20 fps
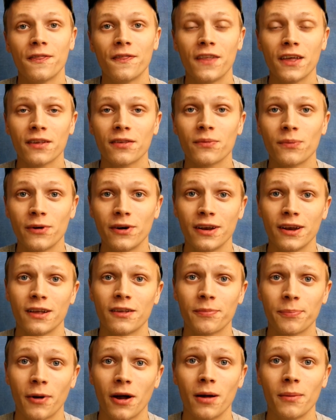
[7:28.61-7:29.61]
This one
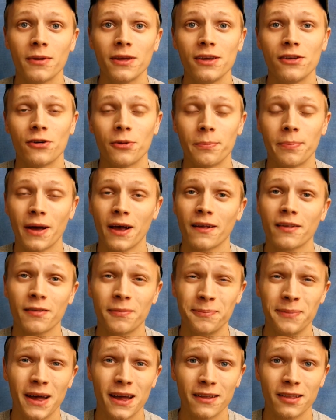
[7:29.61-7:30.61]
is probably your
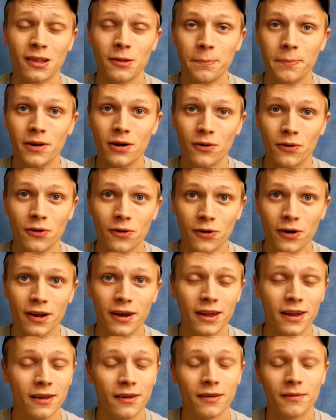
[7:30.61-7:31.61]
best bet to build
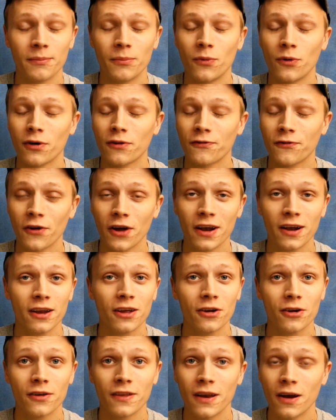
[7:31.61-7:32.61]
on. It is more
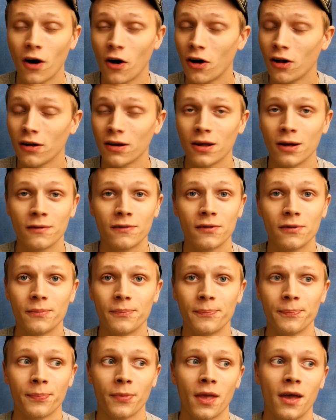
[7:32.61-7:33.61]
friendlier than all of
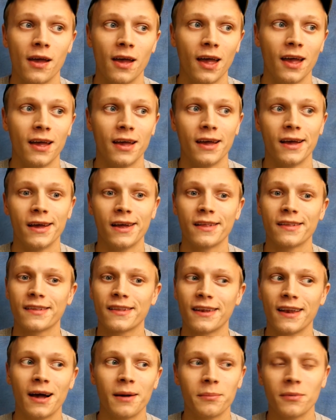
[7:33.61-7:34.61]
them.
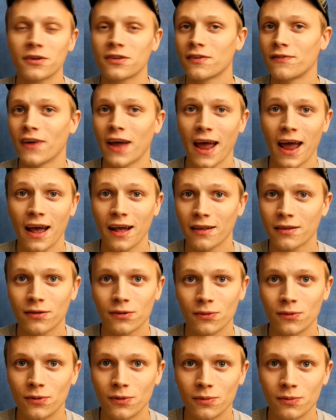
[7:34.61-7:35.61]
It's not much of a
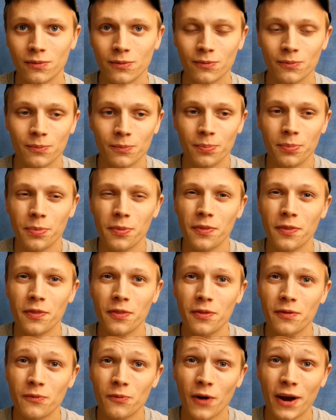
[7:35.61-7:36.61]
hassle.
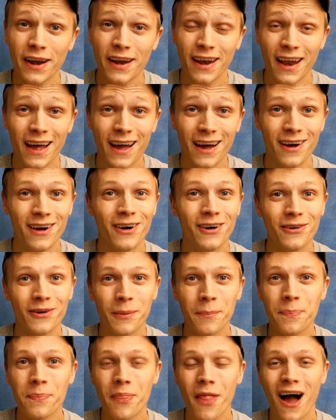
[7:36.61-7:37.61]
Right now,
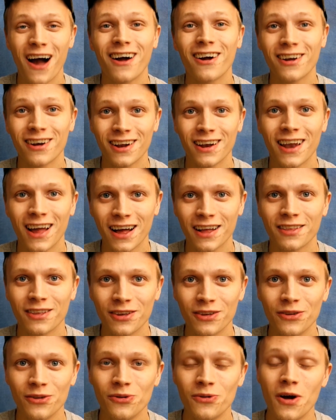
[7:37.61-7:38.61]
I'm not going to lie
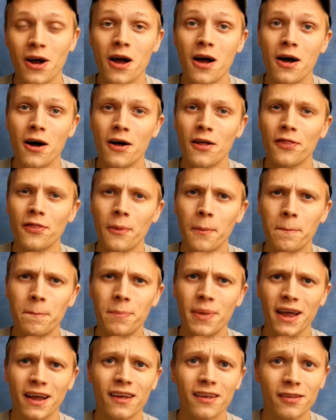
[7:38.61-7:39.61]
to you. The
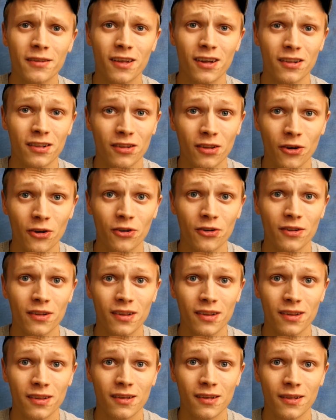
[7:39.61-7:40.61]
biggest
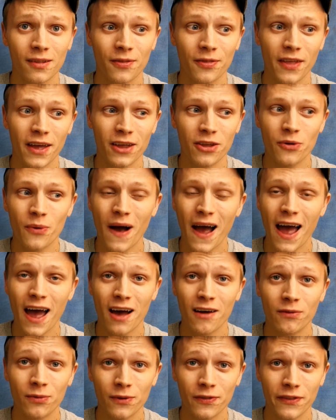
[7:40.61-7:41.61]
concerns that you
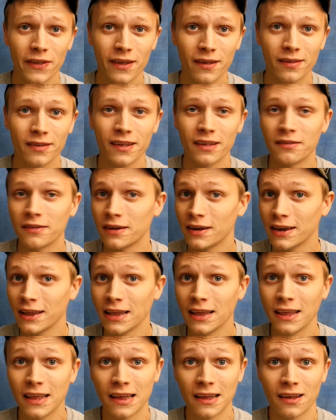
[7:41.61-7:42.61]
have with this is
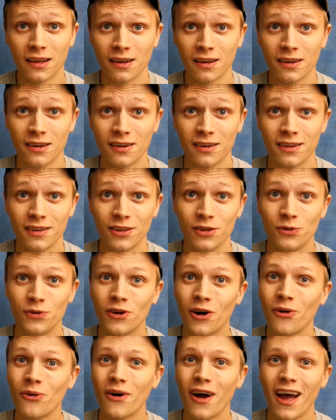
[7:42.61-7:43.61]
leaking. You
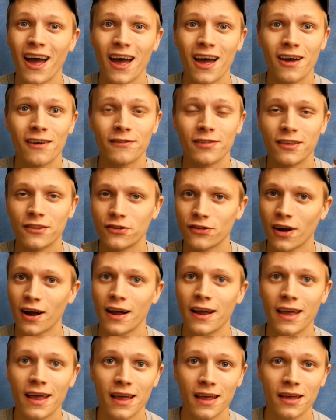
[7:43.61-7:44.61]
don't have the
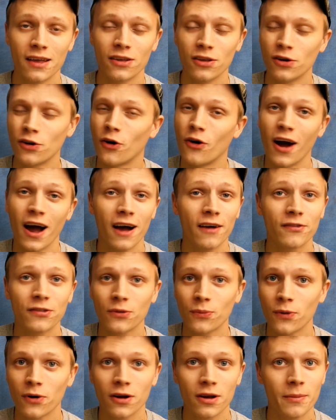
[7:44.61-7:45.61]
dry hit. You don't have
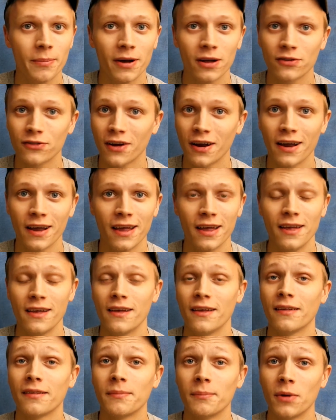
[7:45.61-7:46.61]
to worry about dry
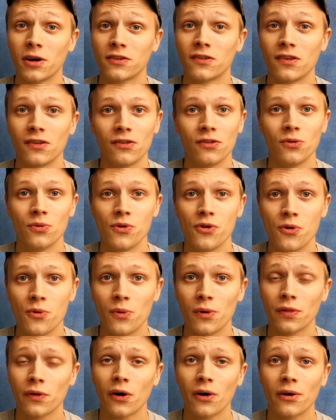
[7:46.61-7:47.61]
hit as much as you
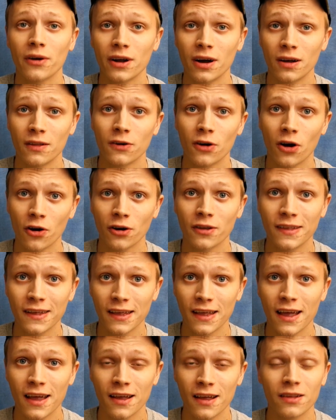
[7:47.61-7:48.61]
do with all the other
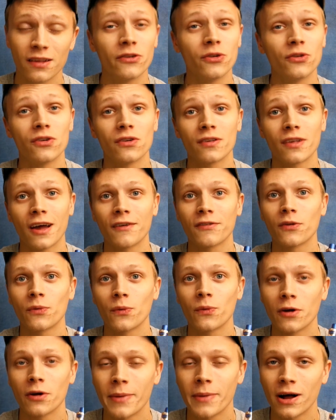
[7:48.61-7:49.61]
RTAs. You just have to
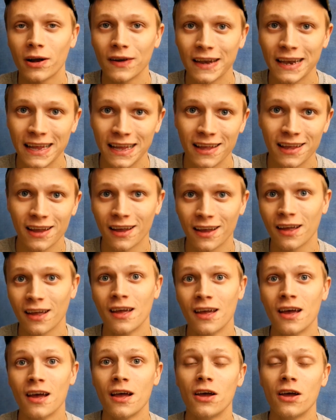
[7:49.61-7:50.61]
worry about leaking.
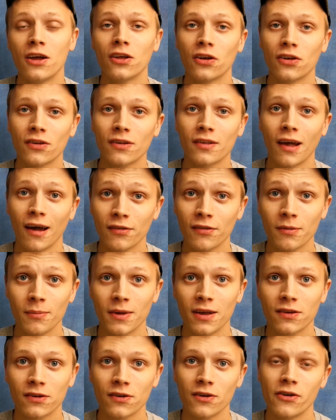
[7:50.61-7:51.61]
You just have to
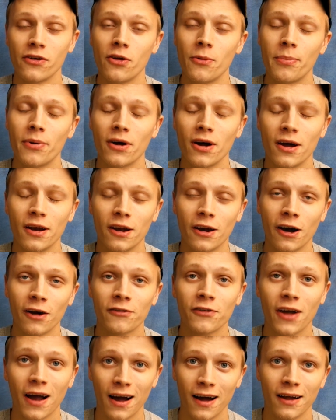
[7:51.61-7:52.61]
make sure you put
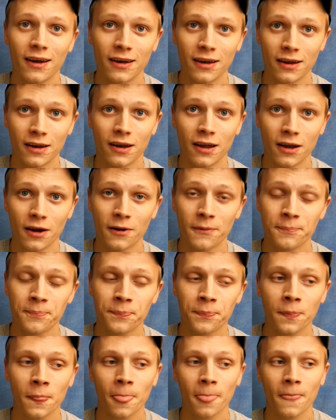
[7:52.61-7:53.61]
enough cotton in there.
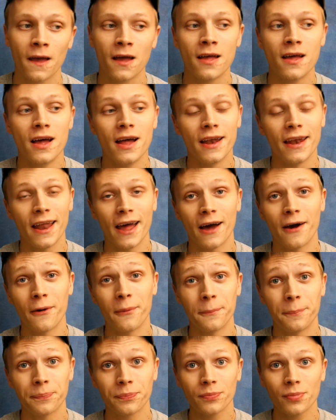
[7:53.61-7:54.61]

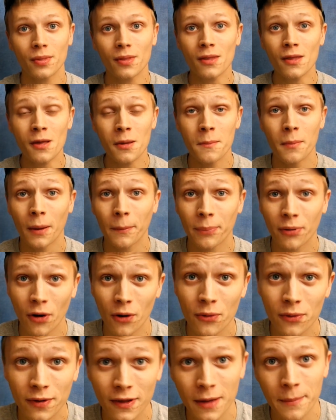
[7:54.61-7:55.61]
Now, my
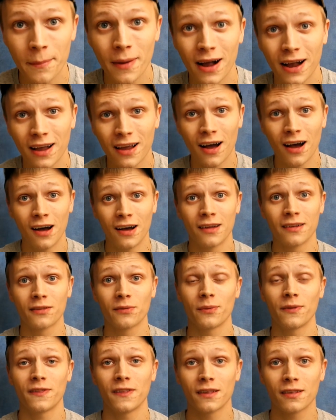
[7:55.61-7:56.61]
pros and my
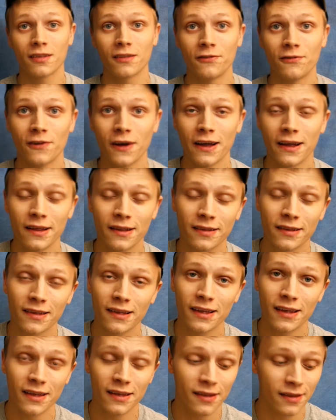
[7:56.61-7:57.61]
cons with this device
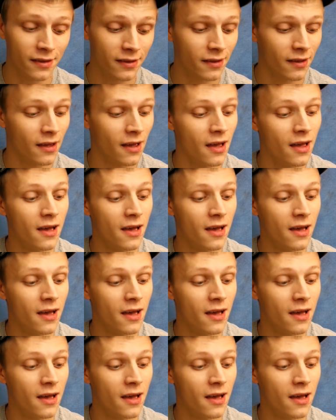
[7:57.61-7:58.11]
is